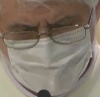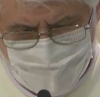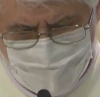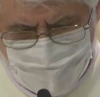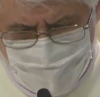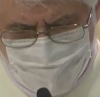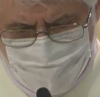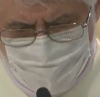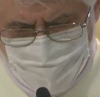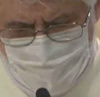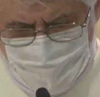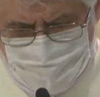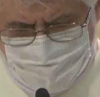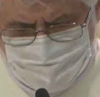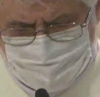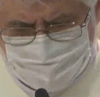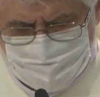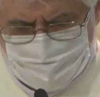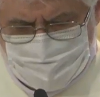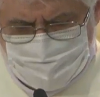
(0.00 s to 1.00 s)
He
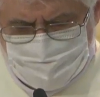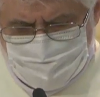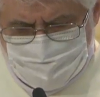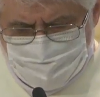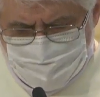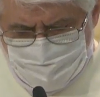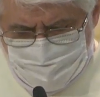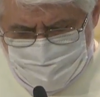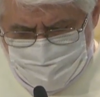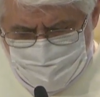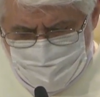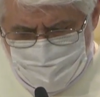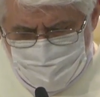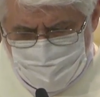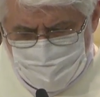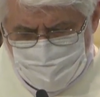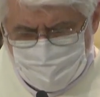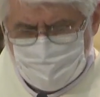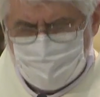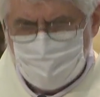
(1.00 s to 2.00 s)
wanted to
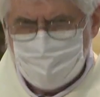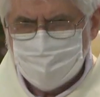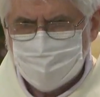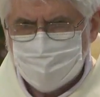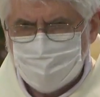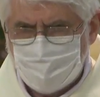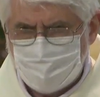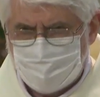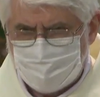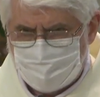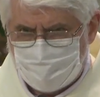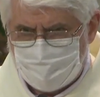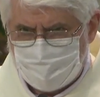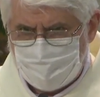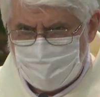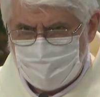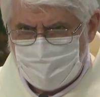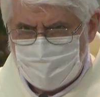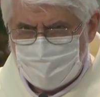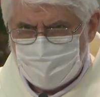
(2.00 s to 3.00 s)
feel the
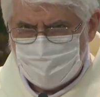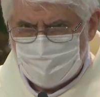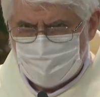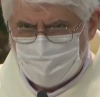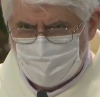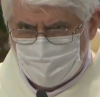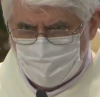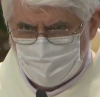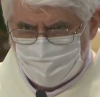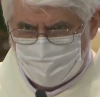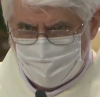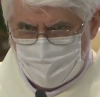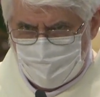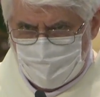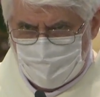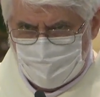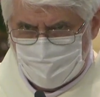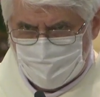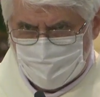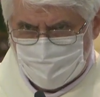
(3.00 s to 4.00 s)
pain of
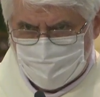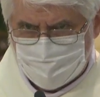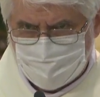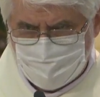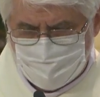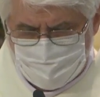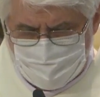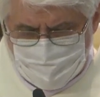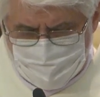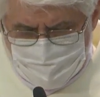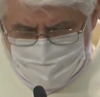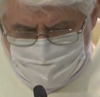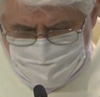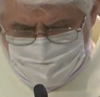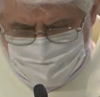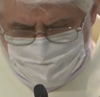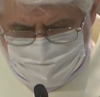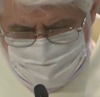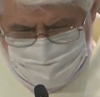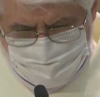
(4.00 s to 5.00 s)
our humanity.